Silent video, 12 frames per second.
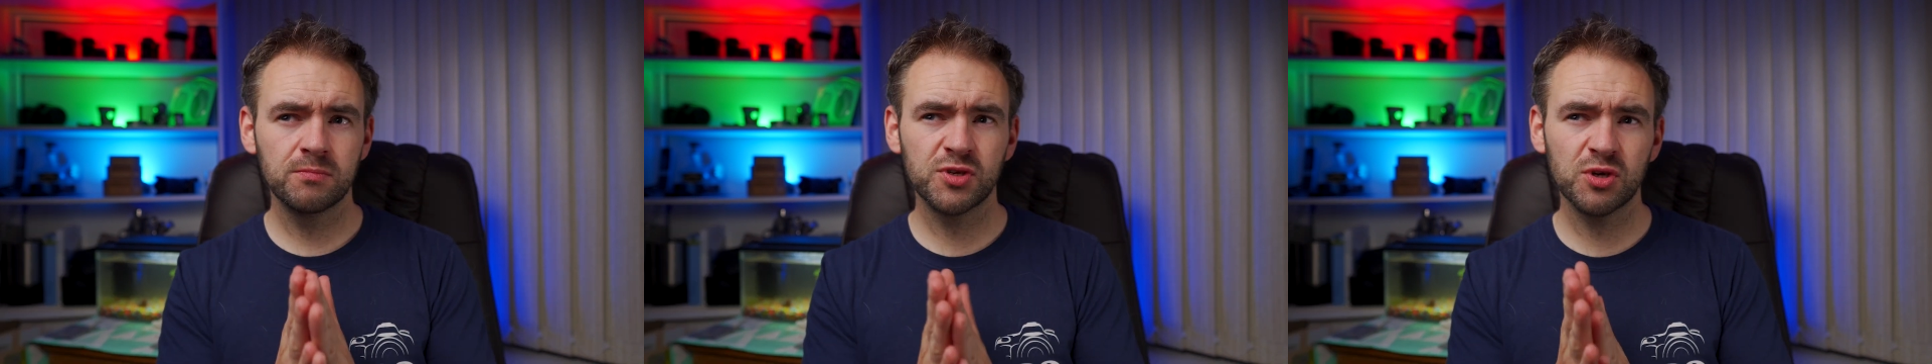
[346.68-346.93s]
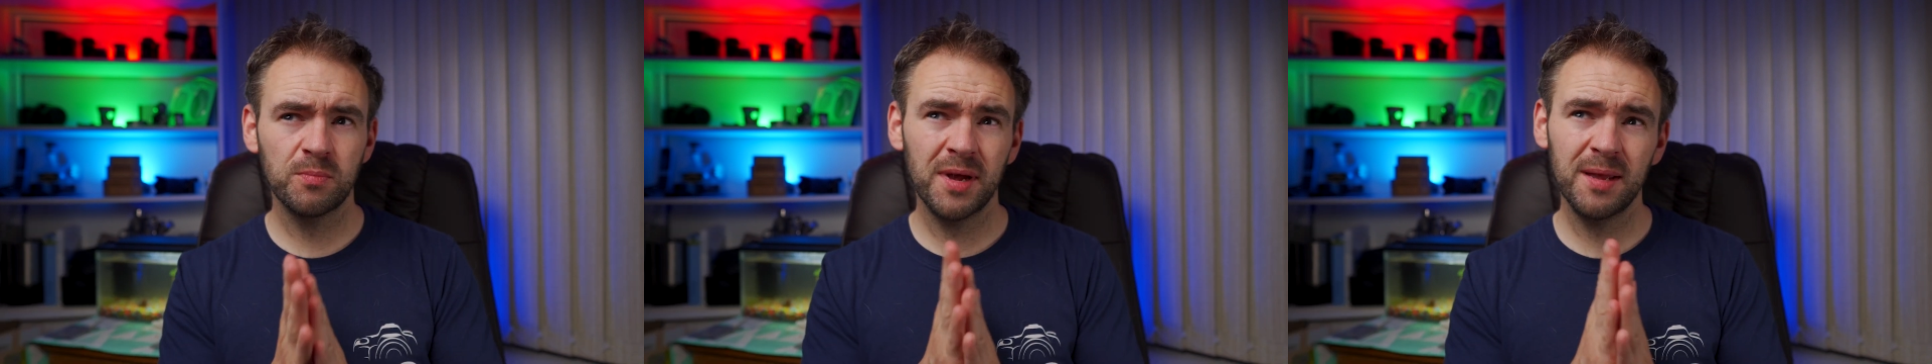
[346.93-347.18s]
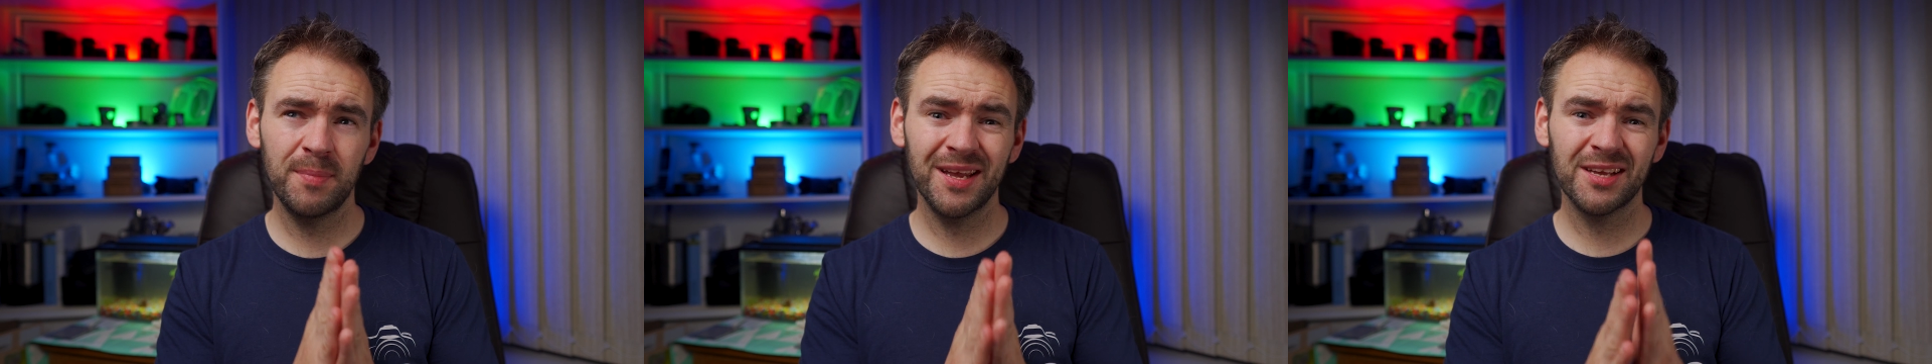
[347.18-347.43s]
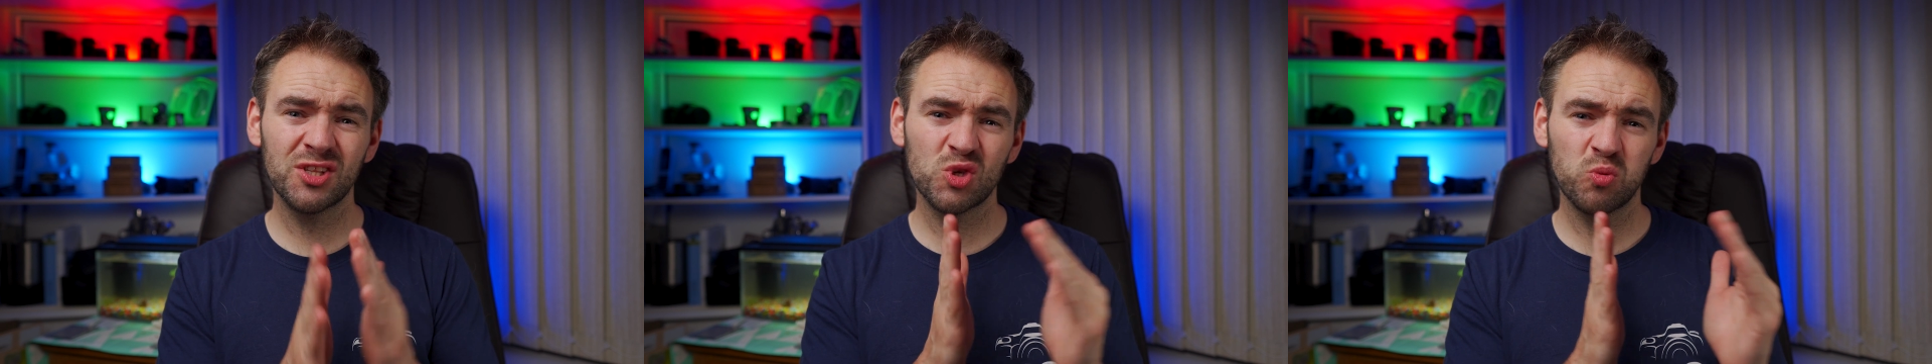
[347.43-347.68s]
So maybe
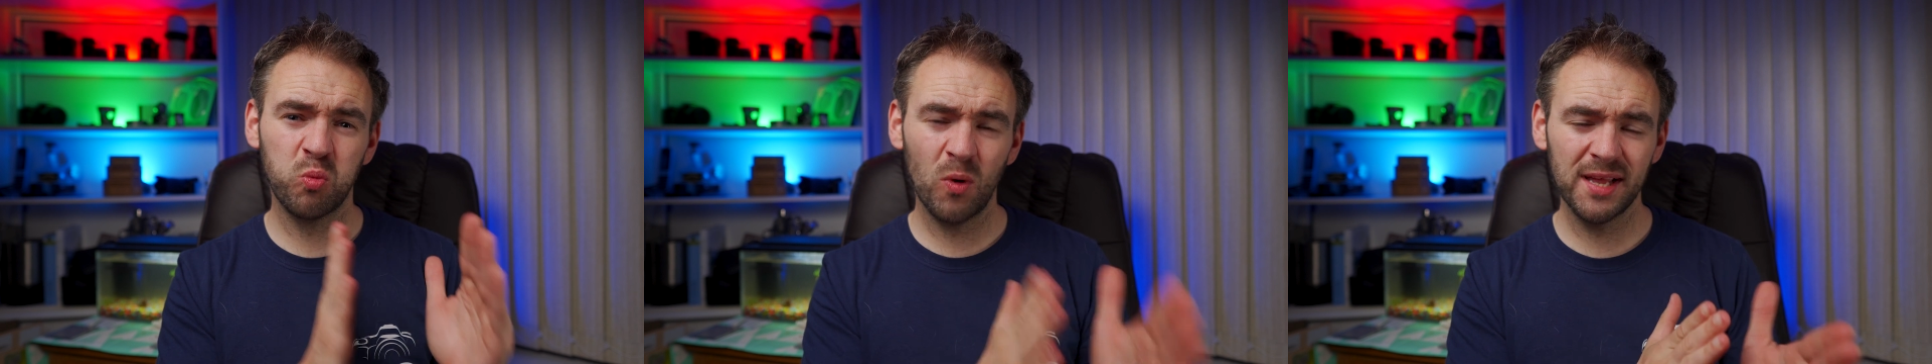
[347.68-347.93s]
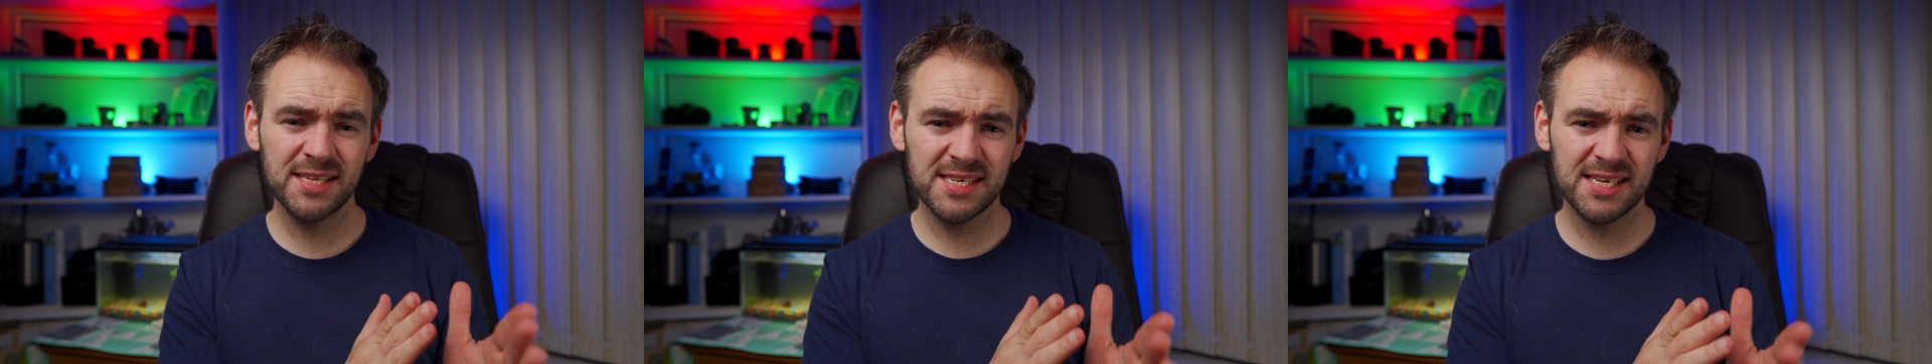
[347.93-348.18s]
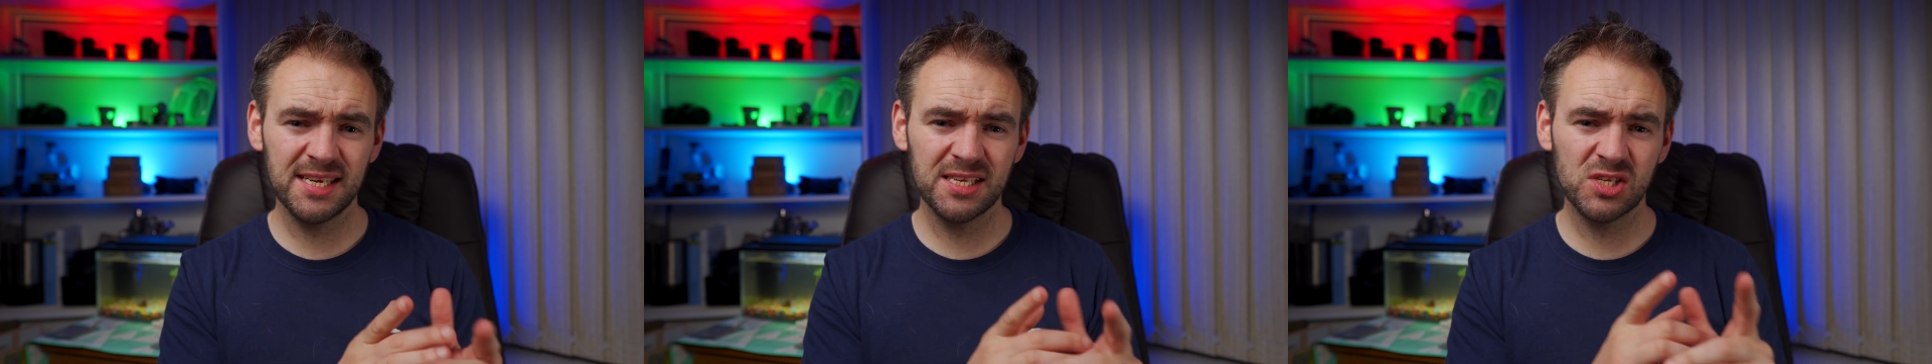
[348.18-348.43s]
a twenty